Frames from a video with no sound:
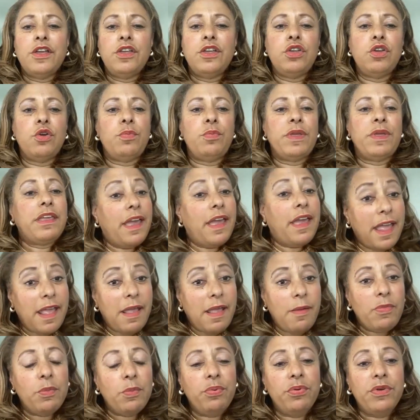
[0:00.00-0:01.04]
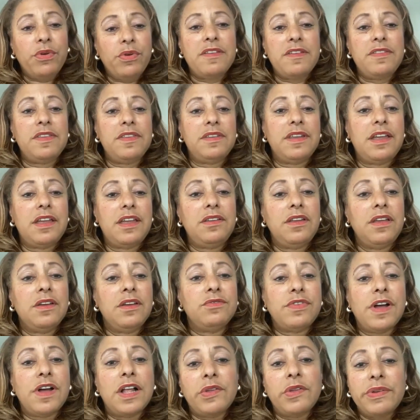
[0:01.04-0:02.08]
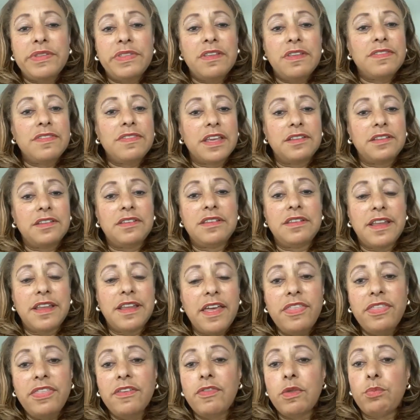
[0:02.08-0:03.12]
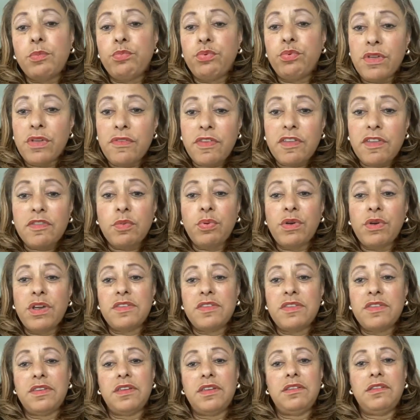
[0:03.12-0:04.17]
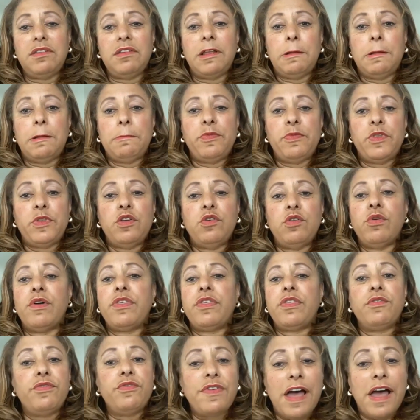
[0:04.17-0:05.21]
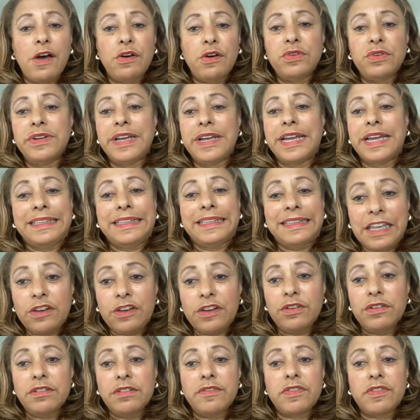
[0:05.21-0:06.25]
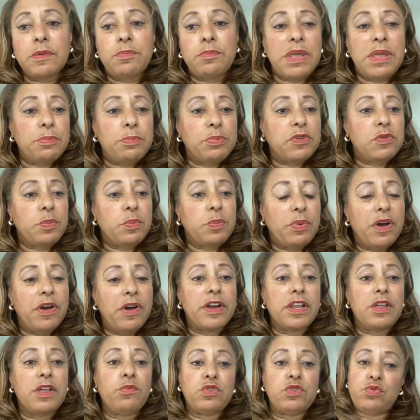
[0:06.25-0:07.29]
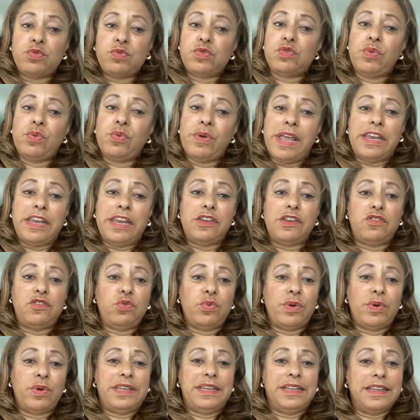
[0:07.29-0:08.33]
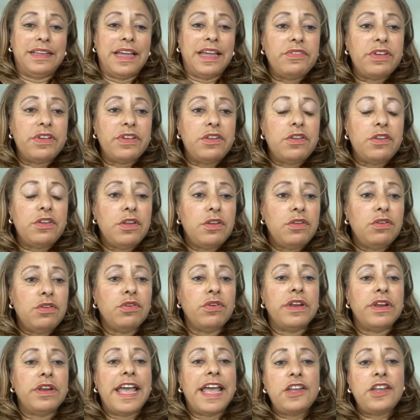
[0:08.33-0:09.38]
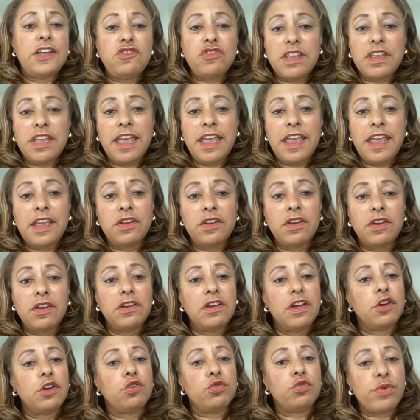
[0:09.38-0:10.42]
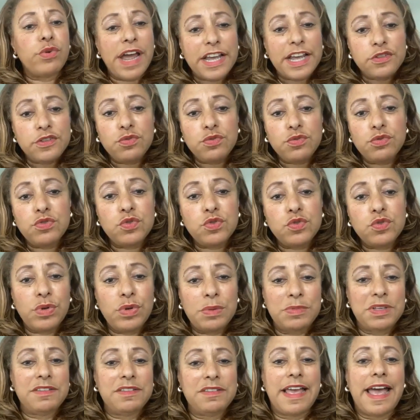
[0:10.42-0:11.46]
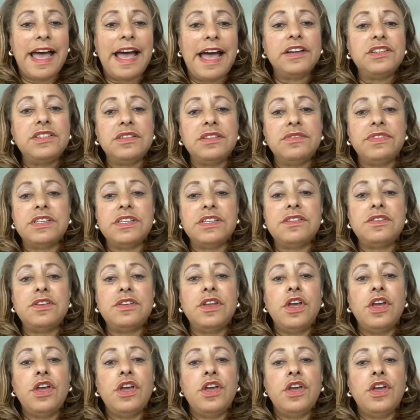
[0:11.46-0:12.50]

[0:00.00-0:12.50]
You became the president following the sudden death of the previous president. You are the founder and leader of the People's Party, which was created in 2011. You're an educator, a grassroots women's activist.